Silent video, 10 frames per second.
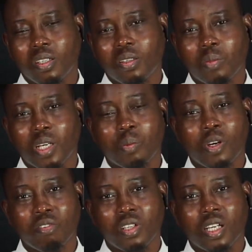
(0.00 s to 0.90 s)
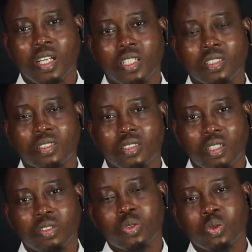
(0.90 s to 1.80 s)
my perfect clients
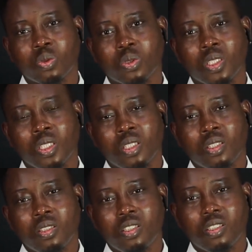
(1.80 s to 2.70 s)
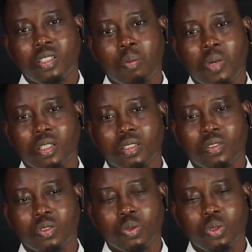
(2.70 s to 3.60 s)
thanks to digital
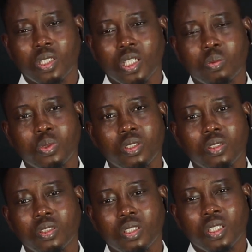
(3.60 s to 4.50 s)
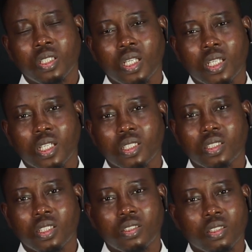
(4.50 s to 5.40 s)
marketing. So it has been, like I
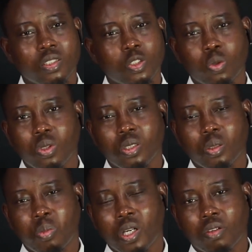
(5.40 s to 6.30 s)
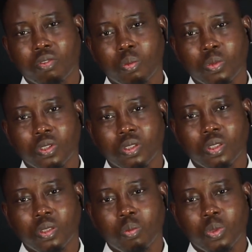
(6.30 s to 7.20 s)
said, a stroll in the park for me
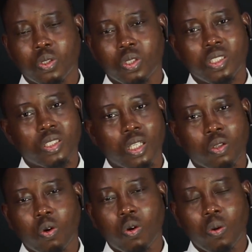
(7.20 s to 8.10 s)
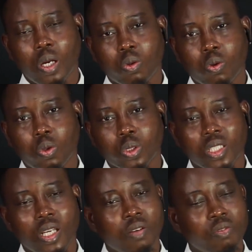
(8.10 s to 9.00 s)
because it's an all-round
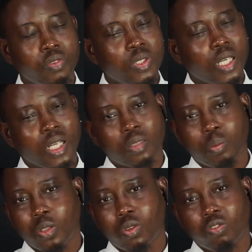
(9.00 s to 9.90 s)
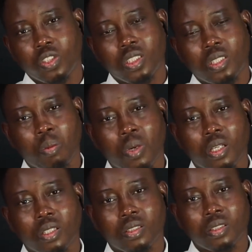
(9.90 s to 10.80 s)
course. Every aspect of digital
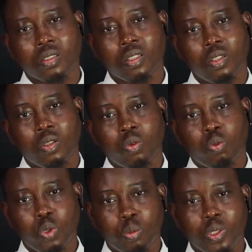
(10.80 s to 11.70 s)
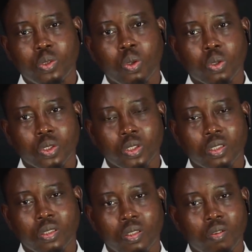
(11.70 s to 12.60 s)
marketing will be
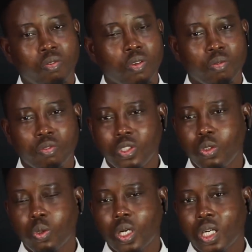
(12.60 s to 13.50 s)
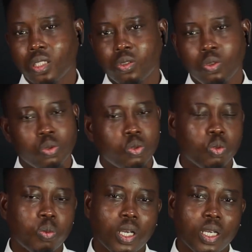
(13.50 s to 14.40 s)
touched, from video ads,
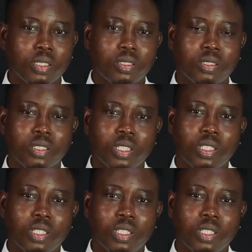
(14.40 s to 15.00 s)
YouTube ads,